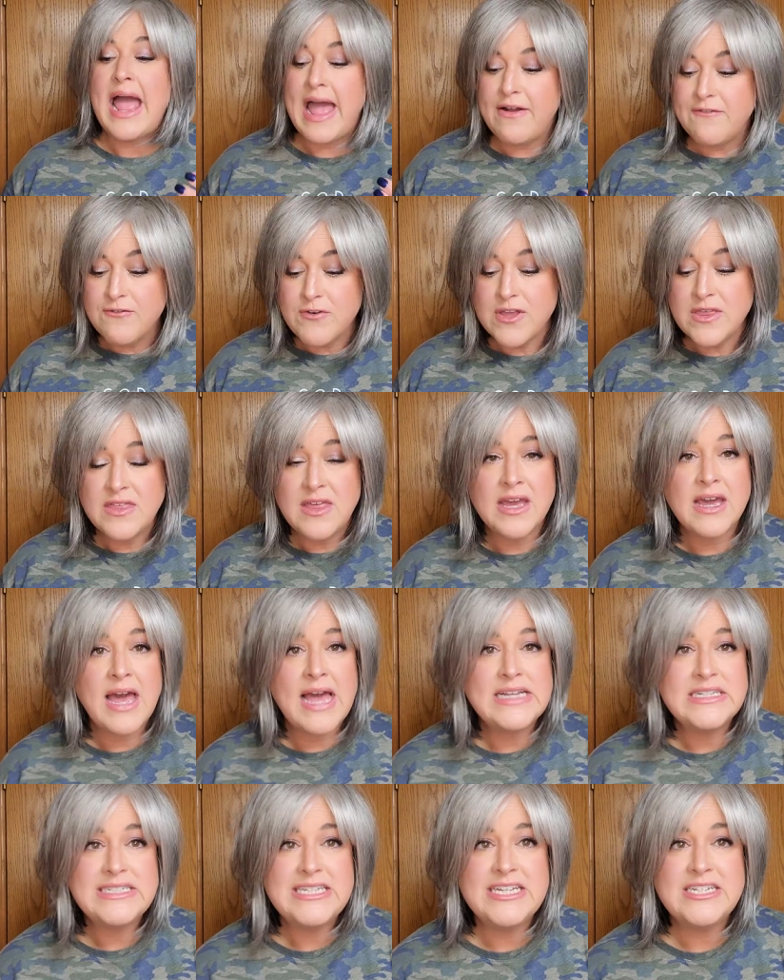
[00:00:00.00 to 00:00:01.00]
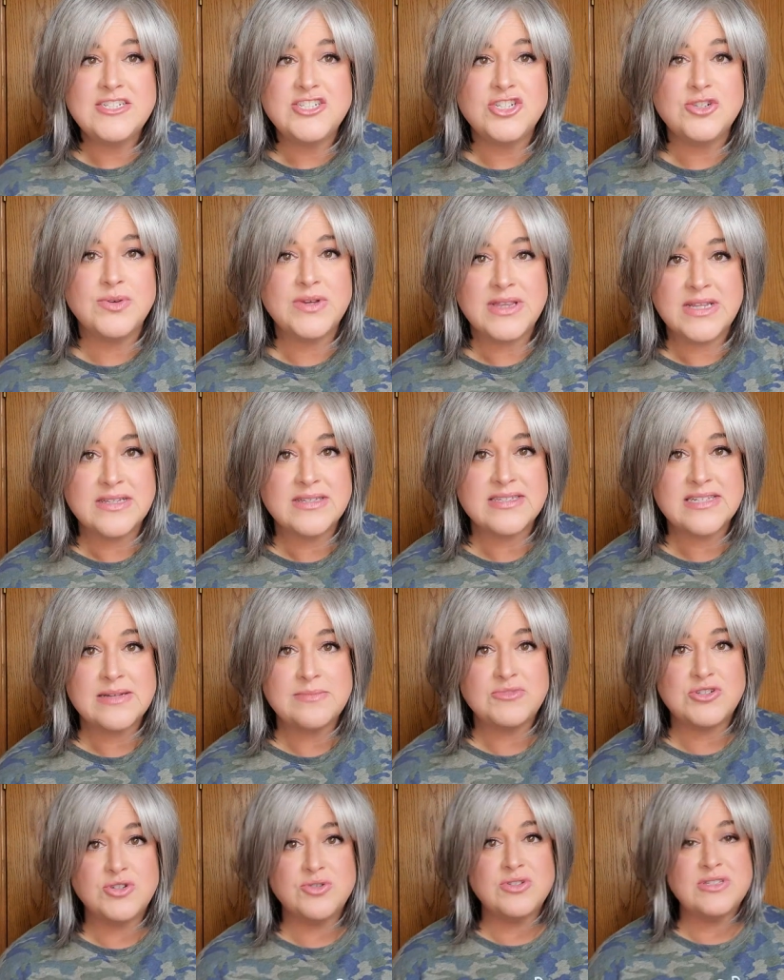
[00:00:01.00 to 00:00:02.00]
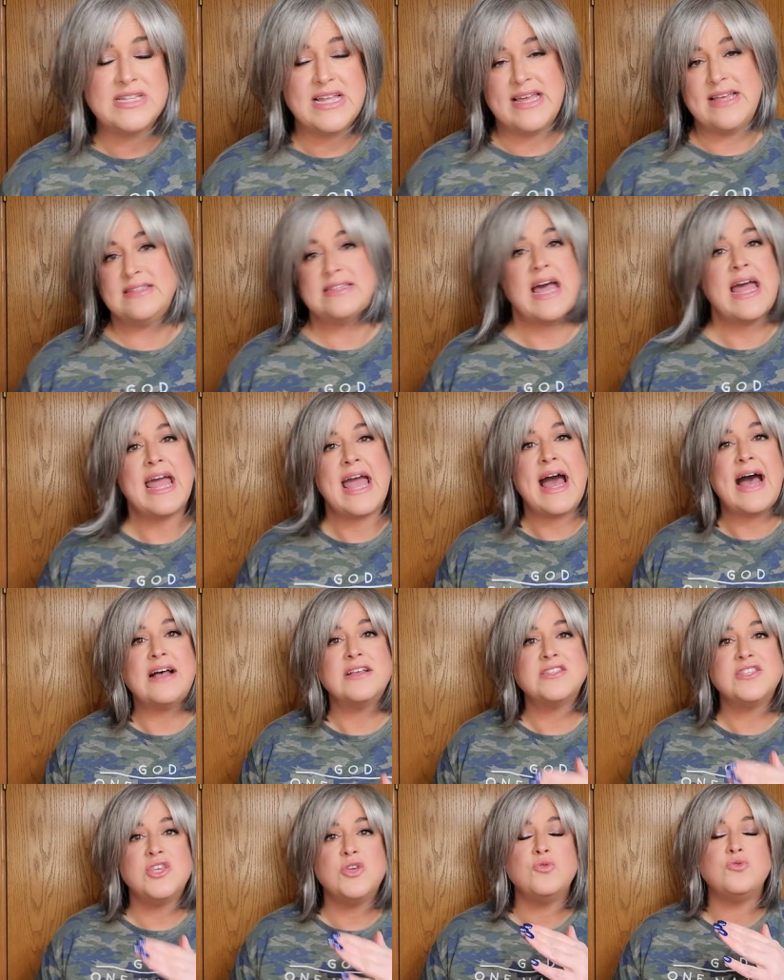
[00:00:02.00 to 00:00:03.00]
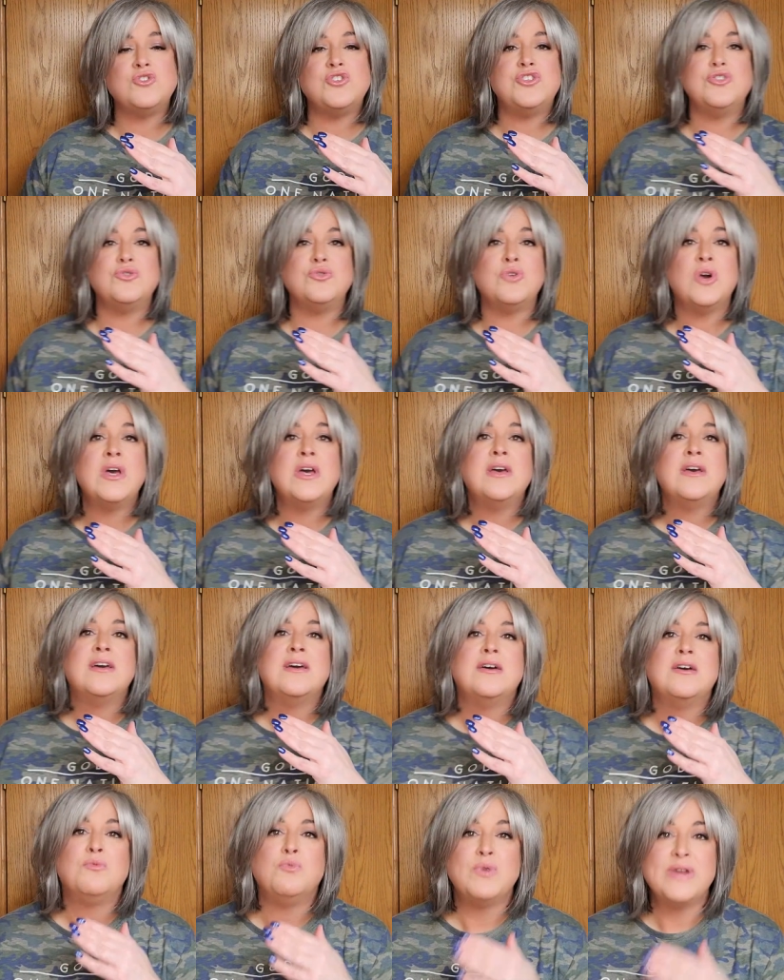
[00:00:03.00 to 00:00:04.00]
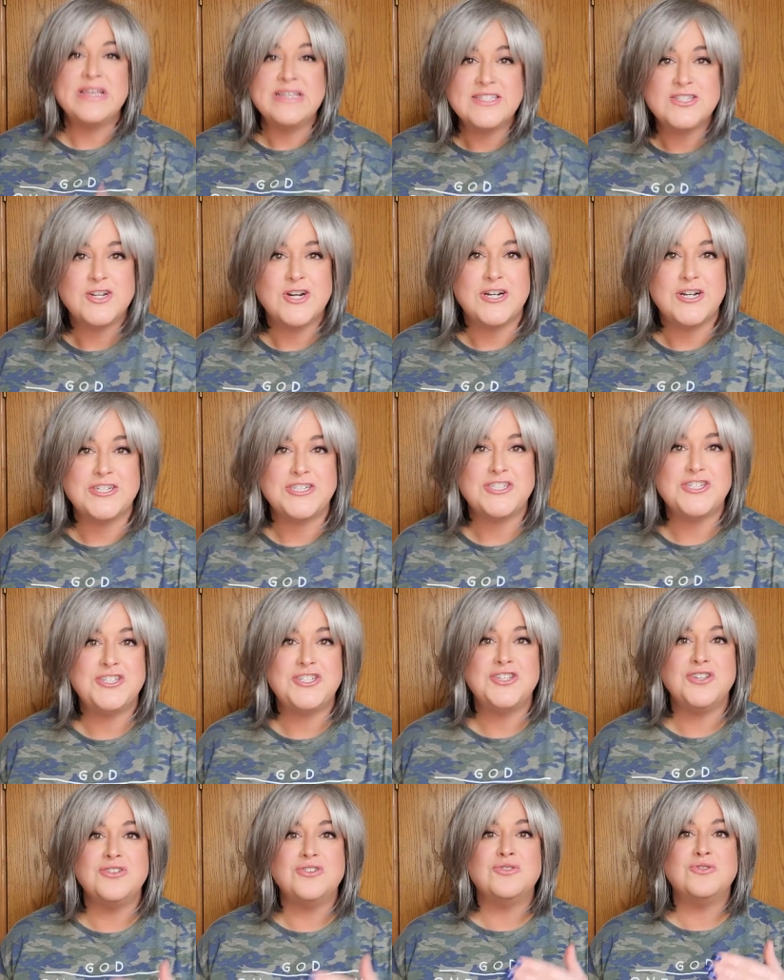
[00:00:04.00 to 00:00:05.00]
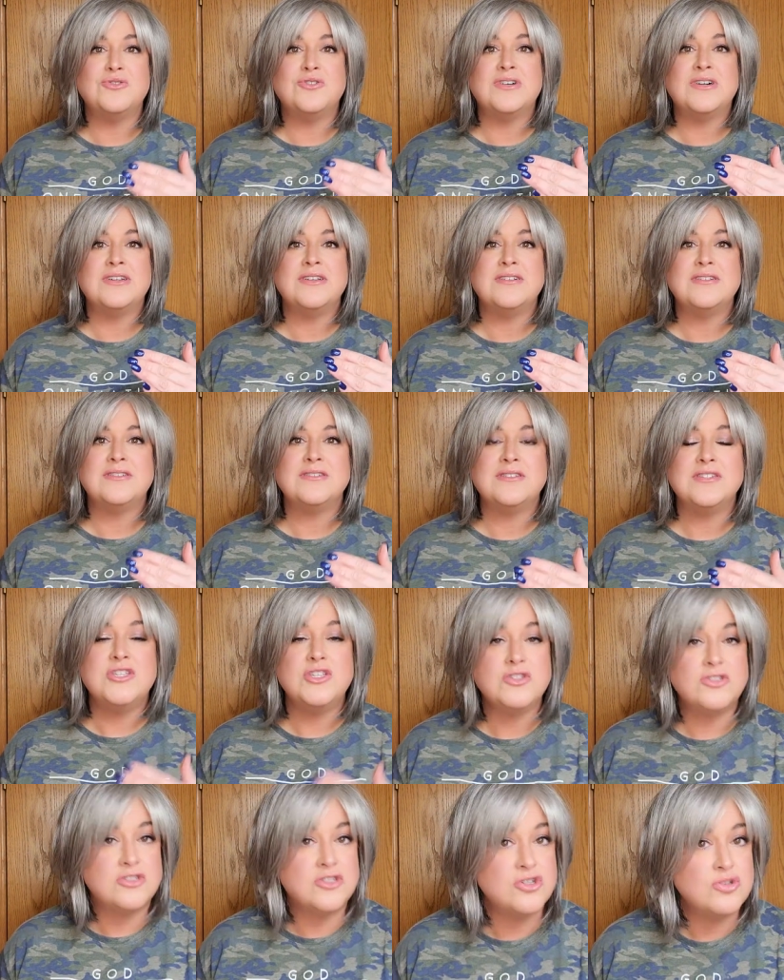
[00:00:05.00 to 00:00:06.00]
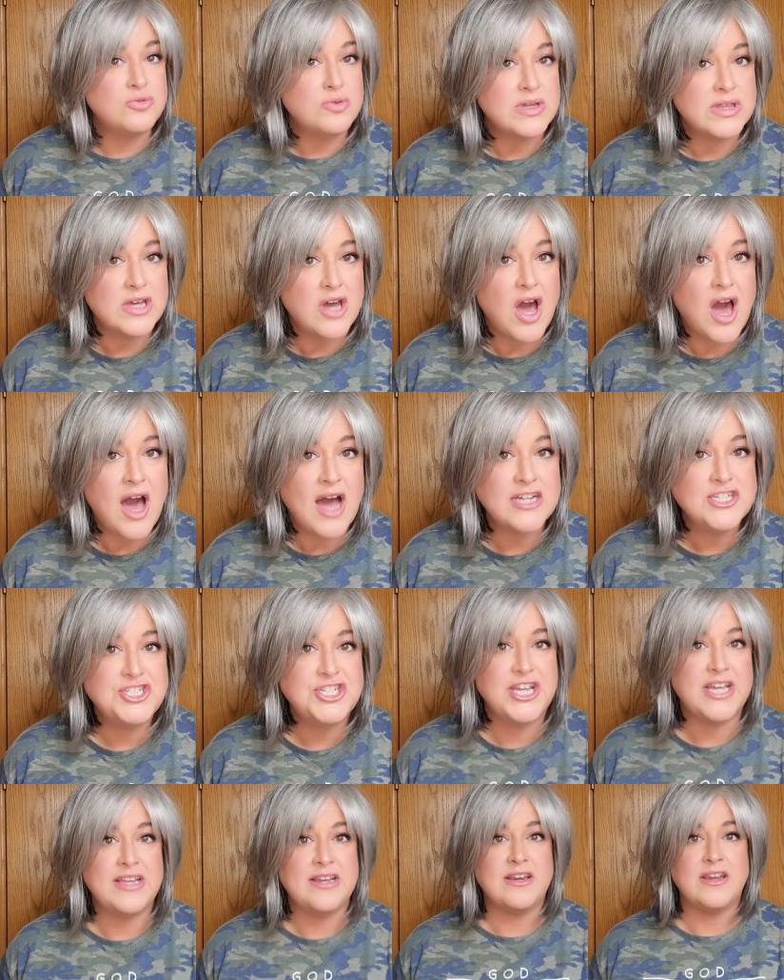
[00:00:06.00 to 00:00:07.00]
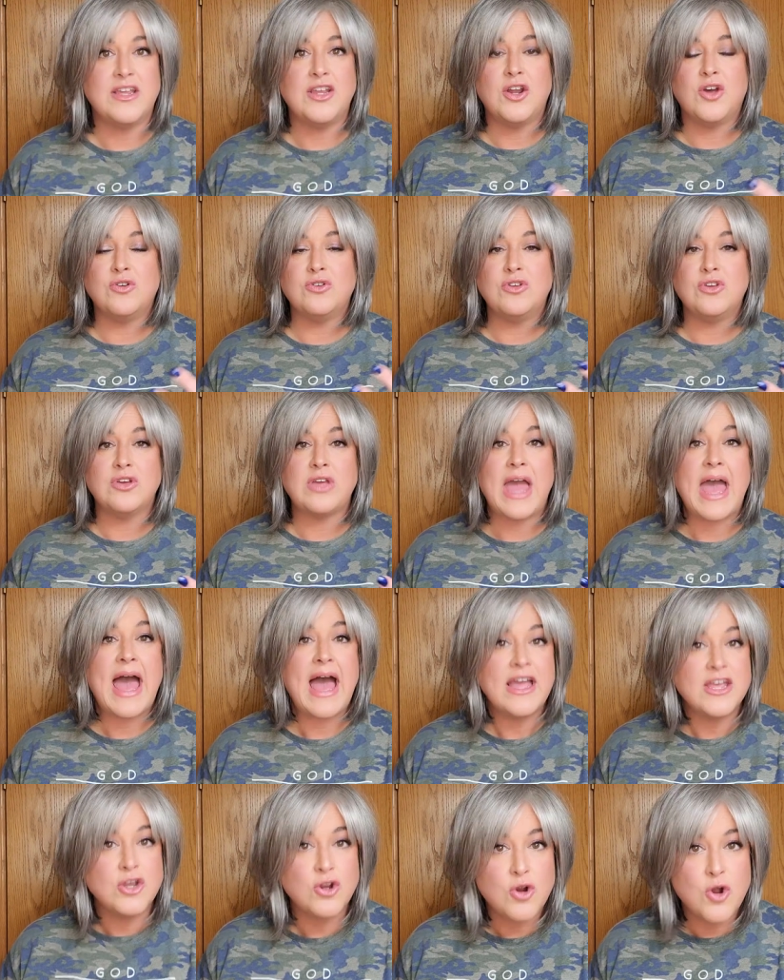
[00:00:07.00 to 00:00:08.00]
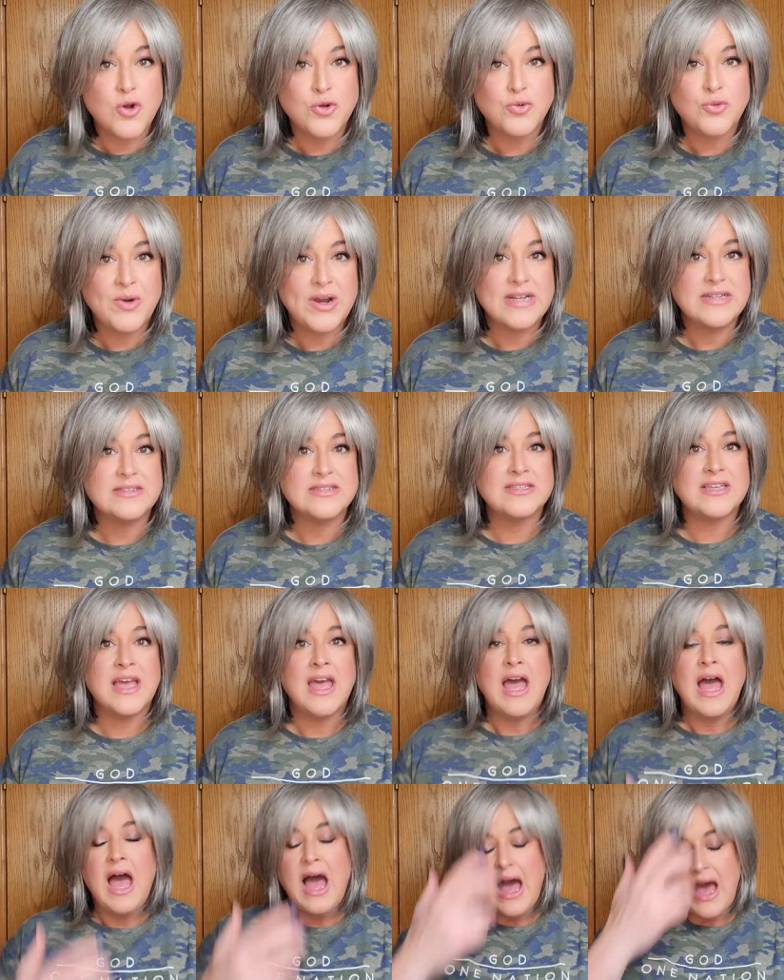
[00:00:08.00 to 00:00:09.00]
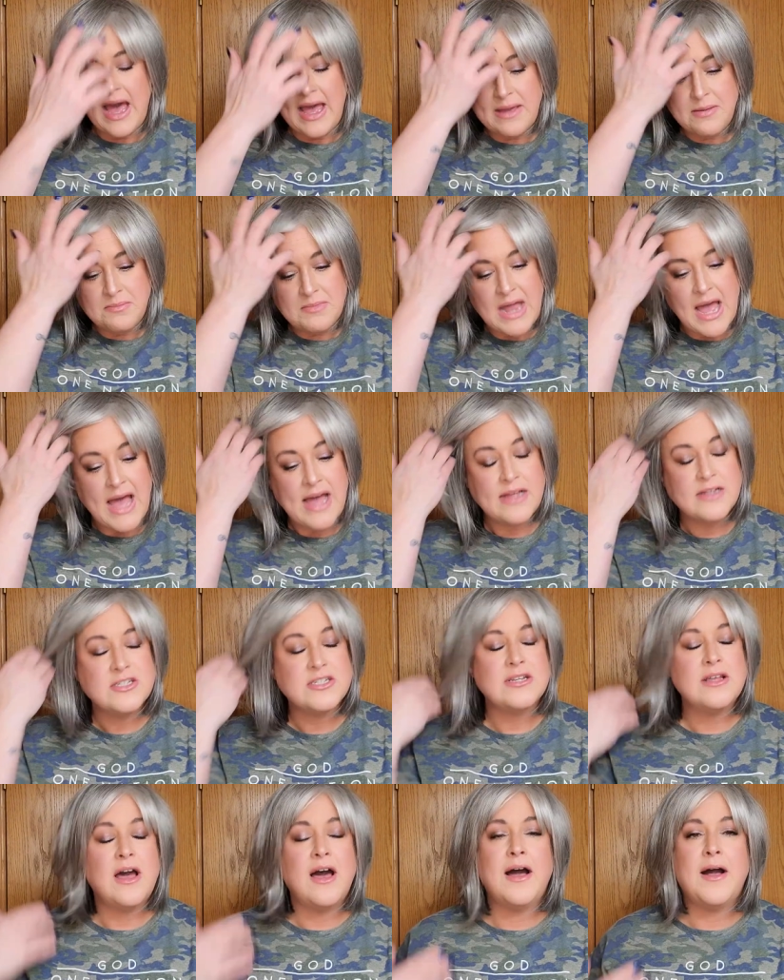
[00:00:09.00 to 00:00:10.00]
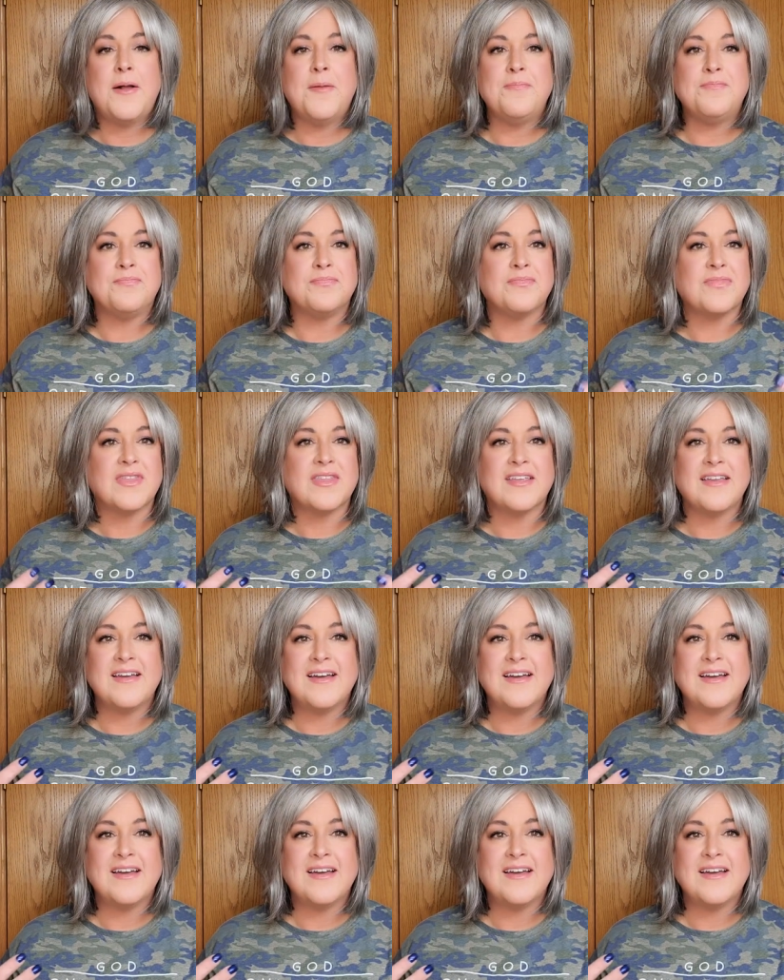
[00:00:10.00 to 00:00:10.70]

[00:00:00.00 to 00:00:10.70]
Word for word: Everything I teach you in these Tip Tuesdays, I ask you to research, to do with caution, you know, at your own risk. I am not, um,